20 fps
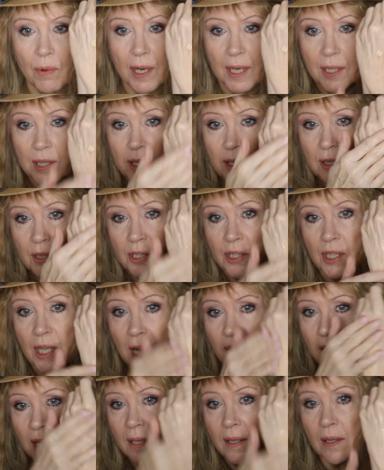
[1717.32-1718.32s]
one
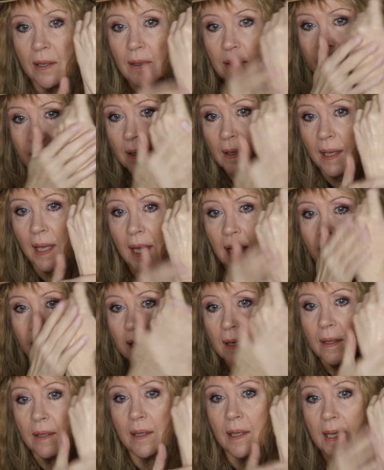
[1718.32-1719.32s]
shade,
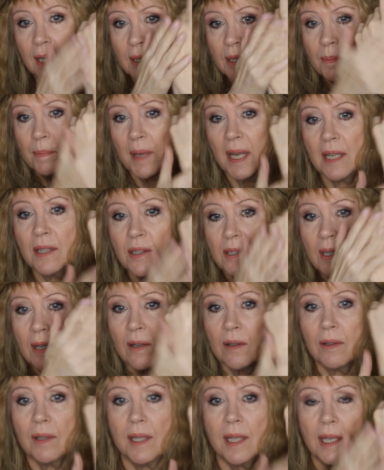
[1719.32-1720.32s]
and it's
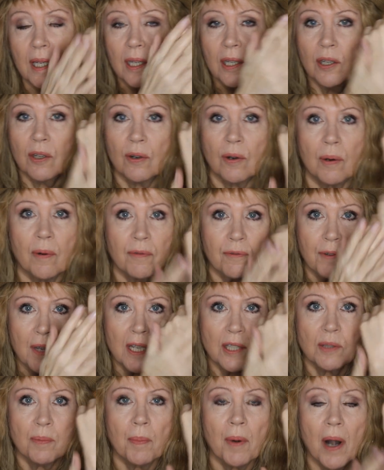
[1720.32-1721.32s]
basically your
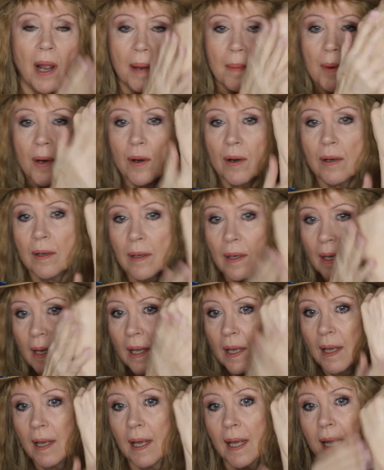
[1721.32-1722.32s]
base primer,
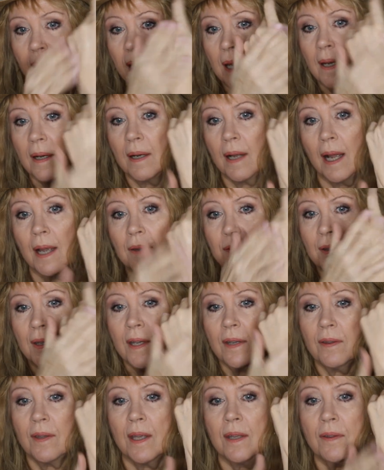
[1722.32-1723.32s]
and I
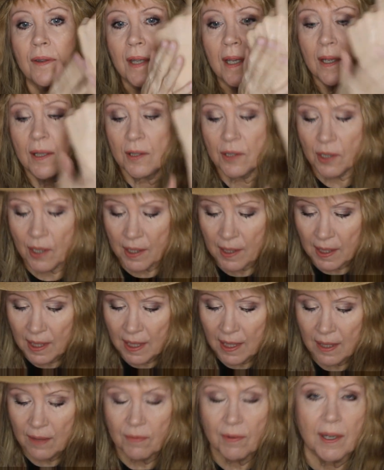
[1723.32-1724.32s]
think they think it's going
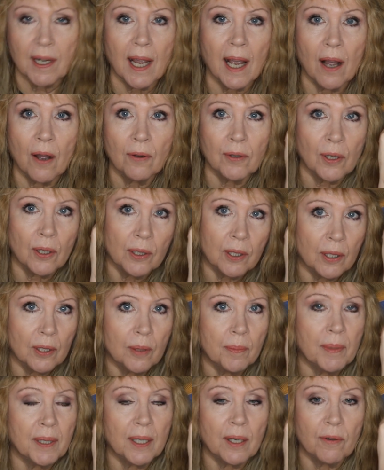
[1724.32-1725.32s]
to even out a
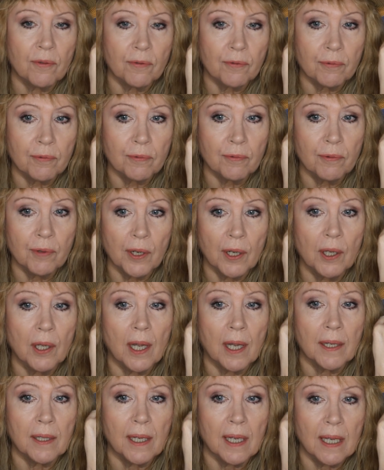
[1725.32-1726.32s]
little bit of real
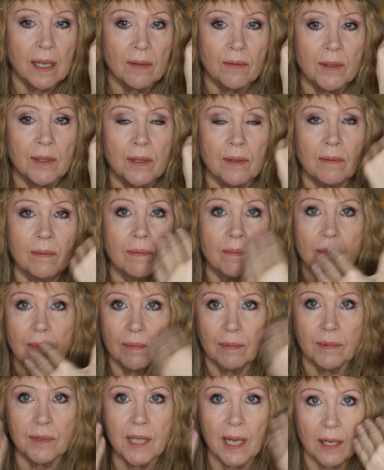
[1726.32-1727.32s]
uneven
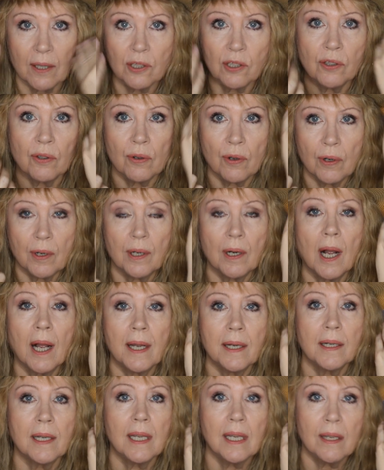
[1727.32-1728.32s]
texture or
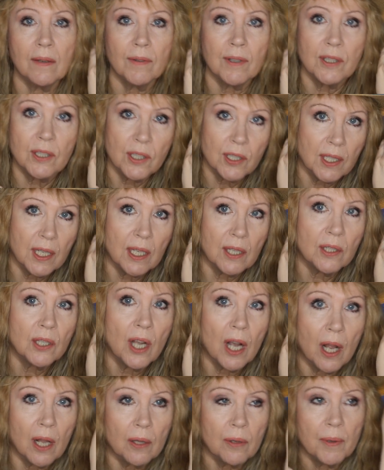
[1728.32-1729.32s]
uneven skin
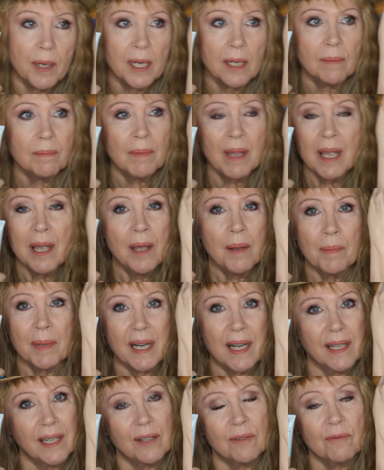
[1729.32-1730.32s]
coloring,
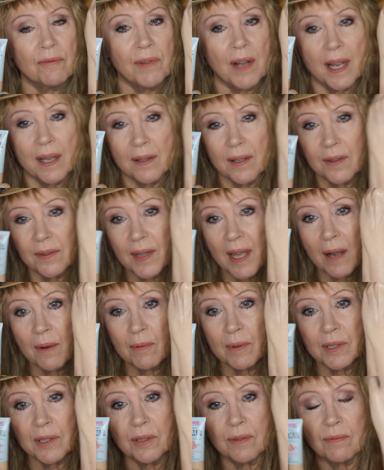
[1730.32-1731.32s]
but I didn't find that
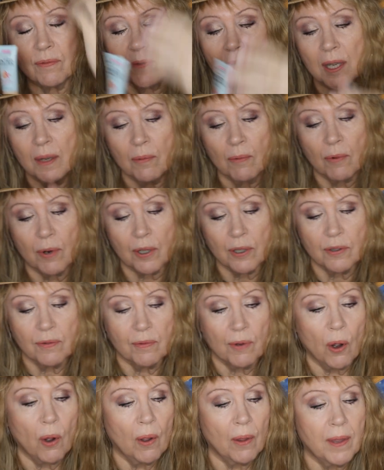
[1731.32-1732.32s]
it worked
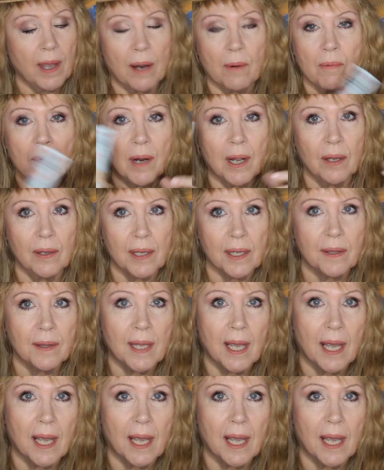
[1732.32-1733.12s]
all that well